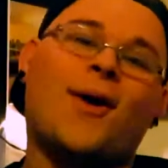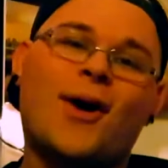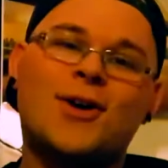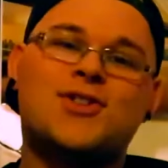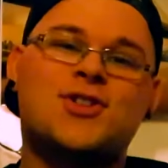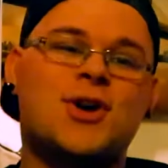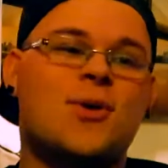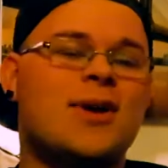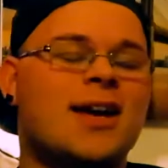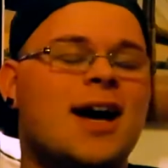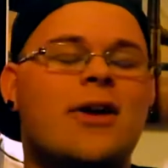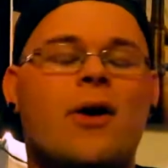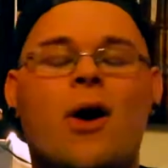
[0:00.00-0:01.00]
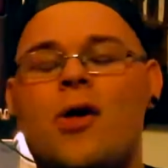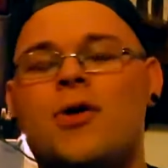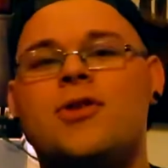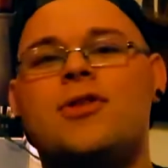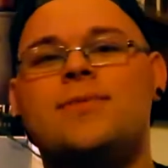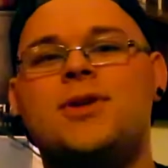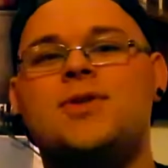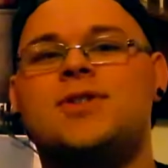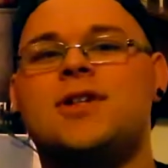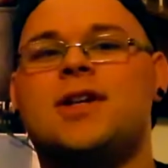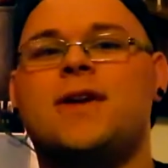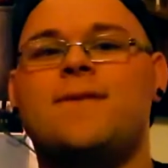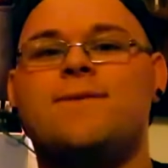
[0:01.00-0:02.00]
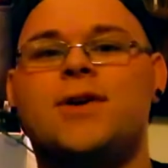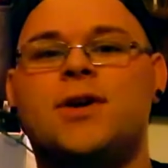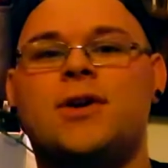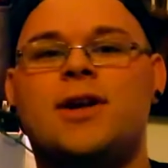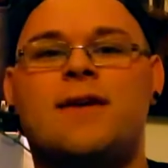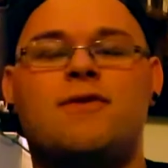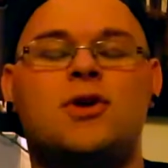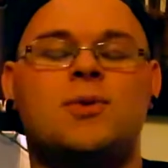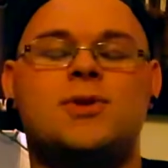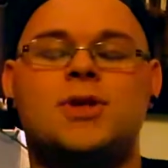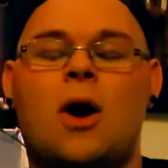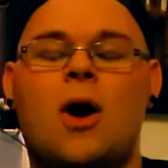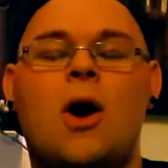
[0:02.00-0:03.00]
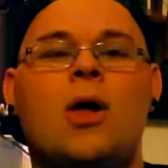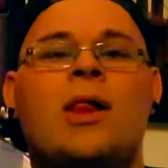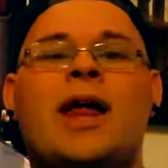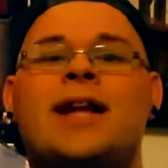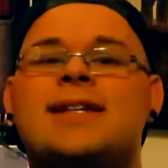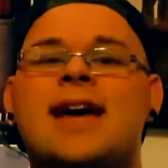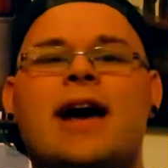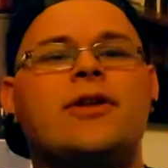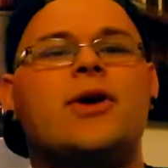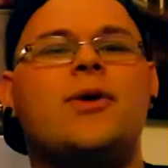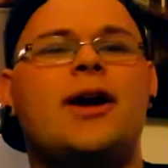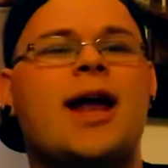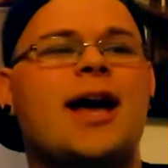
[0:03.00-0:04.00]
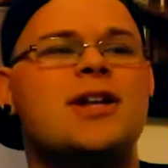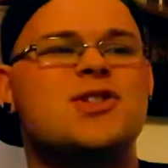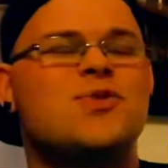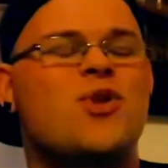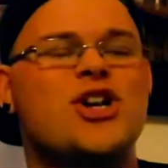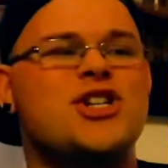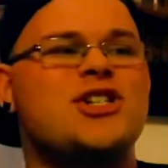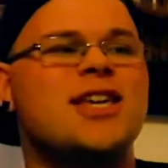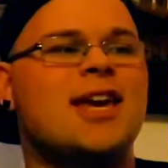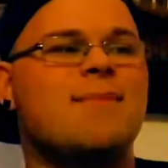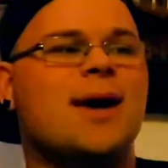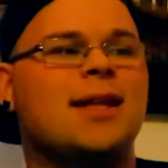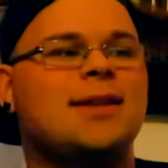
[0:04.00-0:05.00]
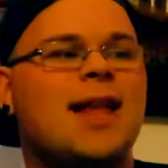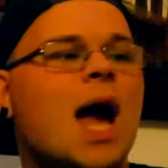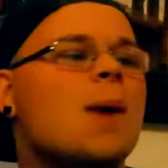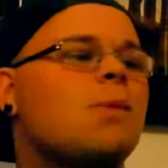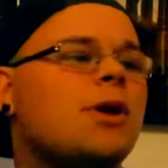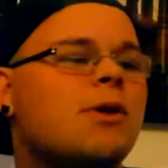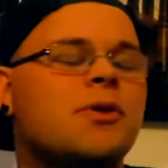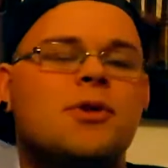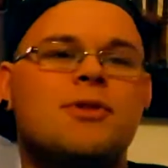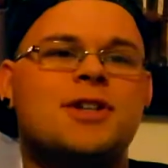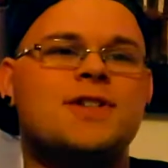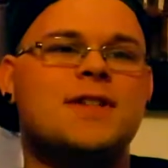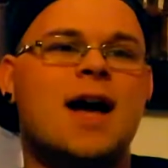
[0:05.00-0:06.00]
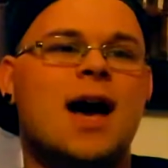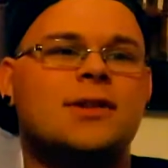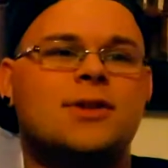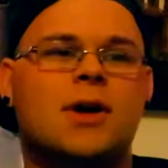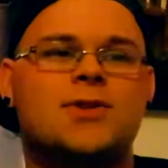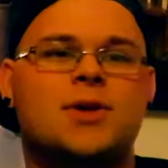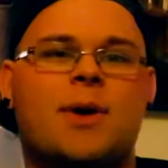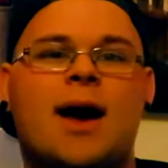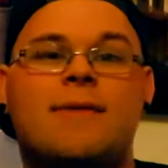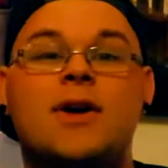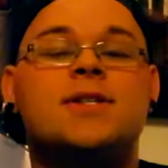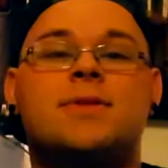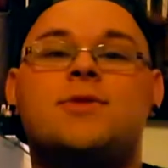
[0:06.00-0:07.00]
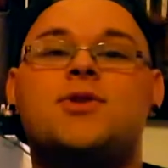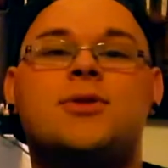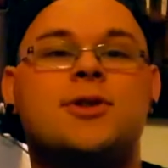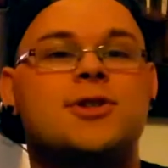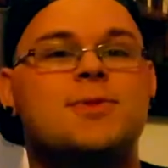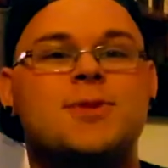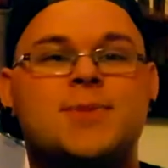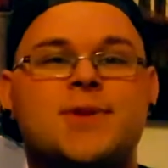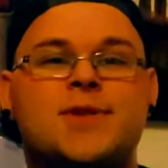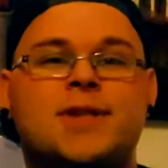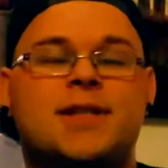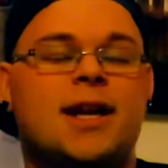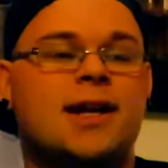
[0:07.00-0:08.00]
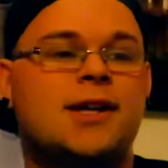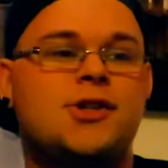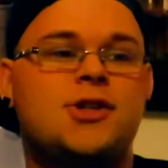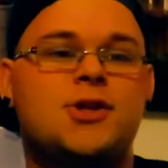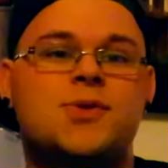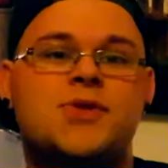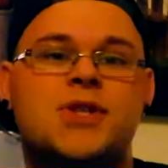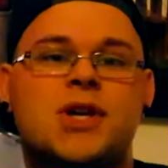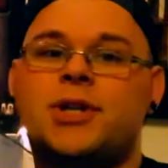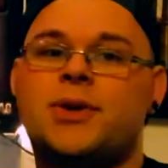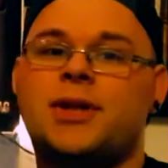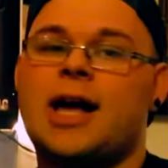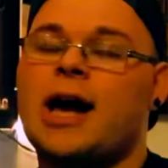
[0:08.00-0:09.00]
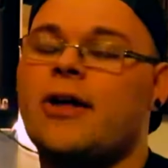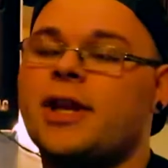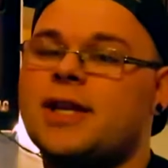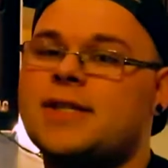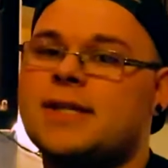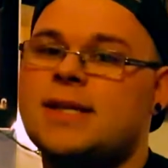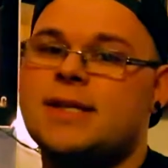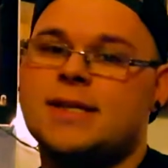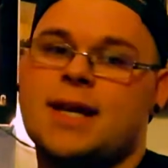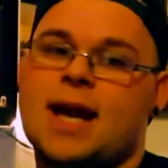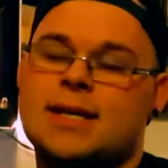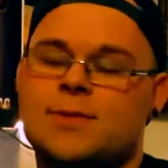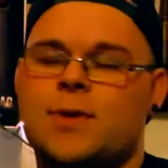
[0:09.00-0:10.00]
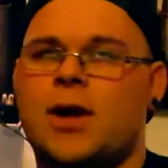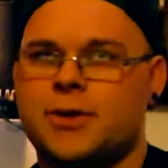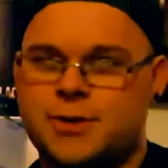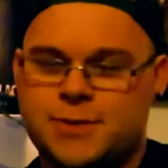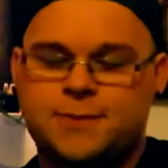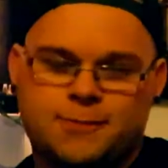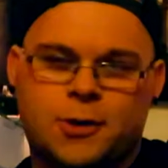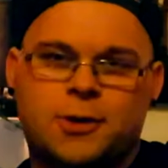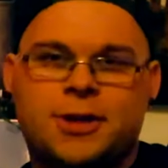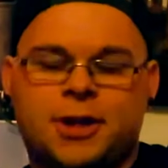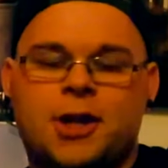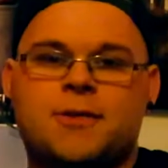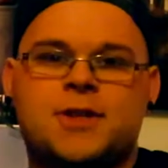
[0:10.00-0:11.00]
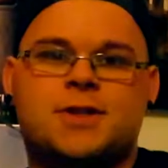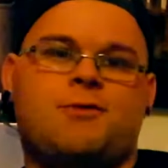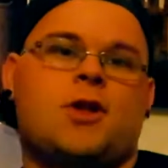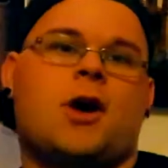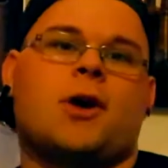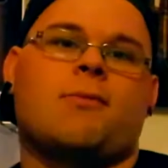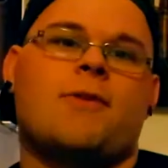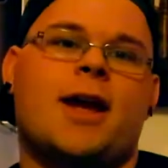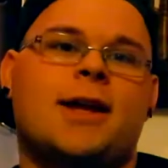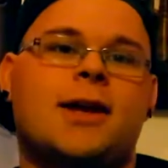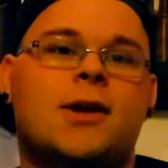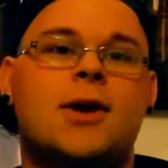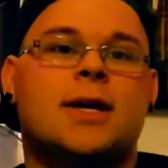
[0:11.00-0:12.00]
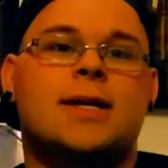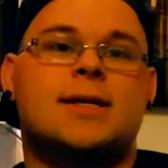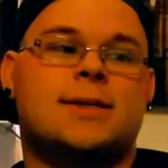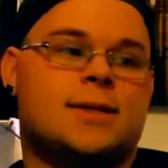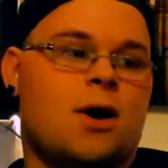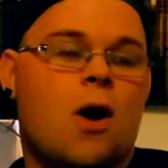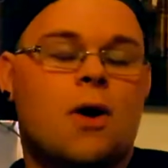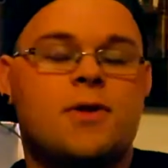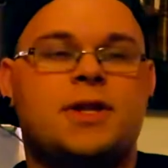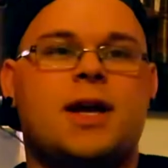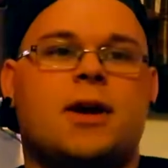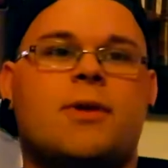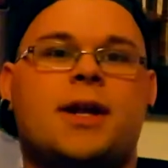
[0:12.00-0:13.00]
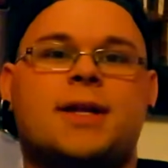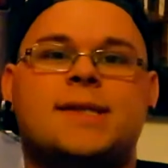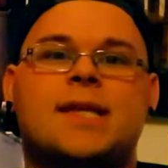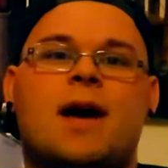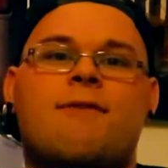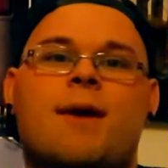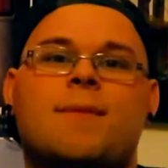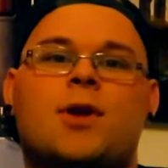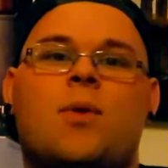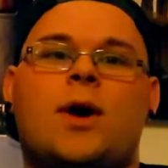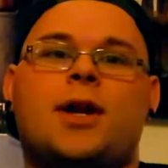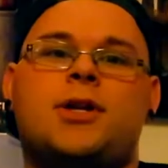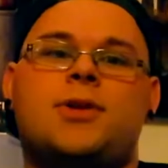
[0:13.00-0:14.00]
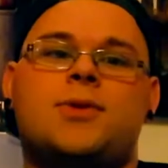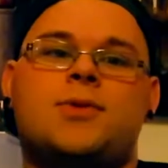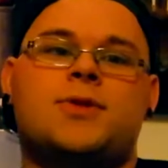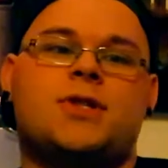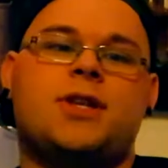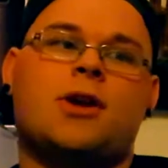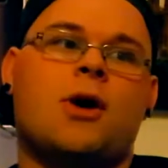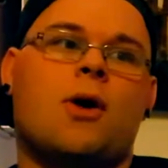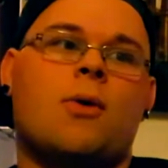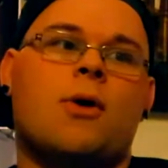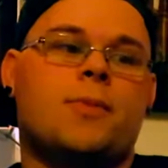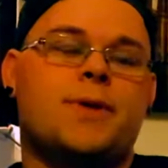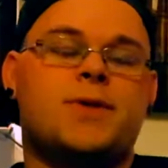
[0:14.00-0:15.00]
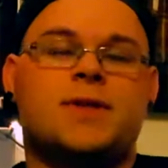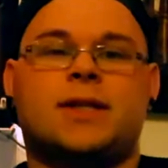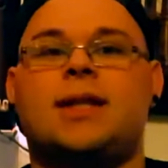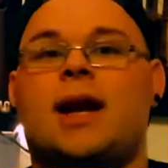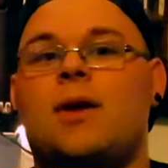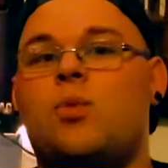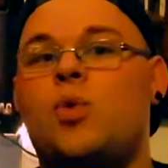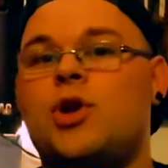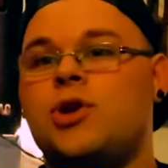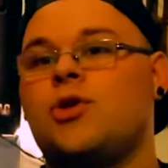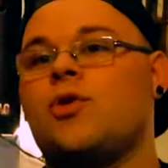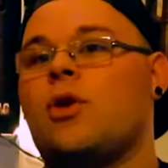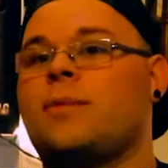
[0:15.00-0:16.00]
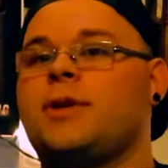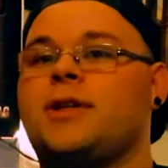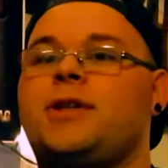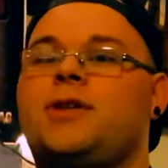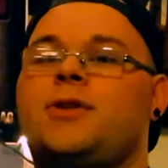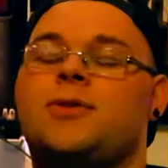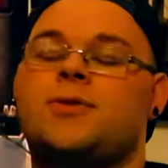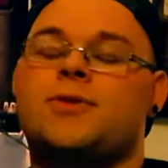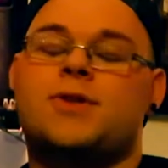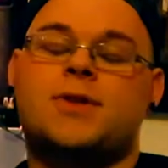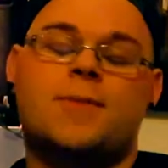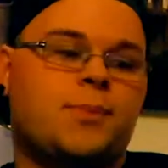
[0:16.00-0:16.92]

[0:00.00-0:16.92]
Also, got all of the music converted after it was all downloaded. I just wanted to get my library restocked. Also have some new Christmas music that I can use during the holiday season as well as for, you know, this vlog right here. Because all of the decorating stuff, I'm going to want to use, you know, music that I wouldn't normally use.